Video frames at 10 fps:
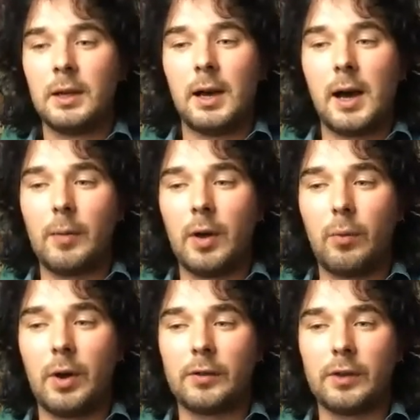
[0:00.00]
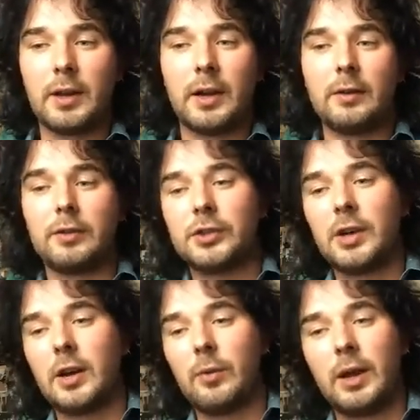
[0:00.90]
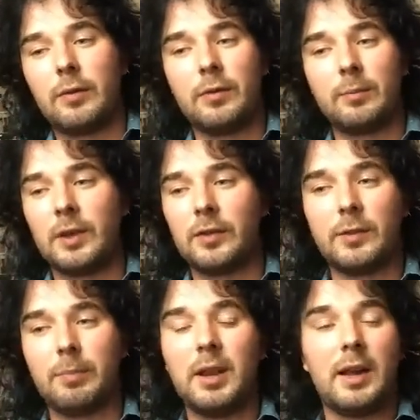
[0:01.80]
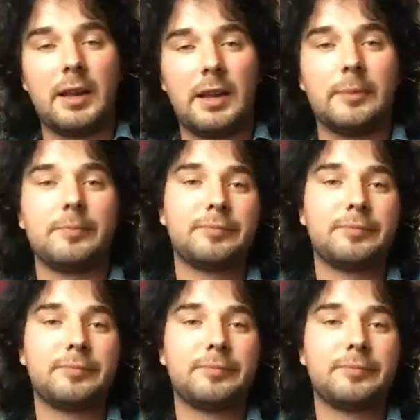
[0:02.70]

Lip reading: I'm not one to kind of shy away from just plugging it.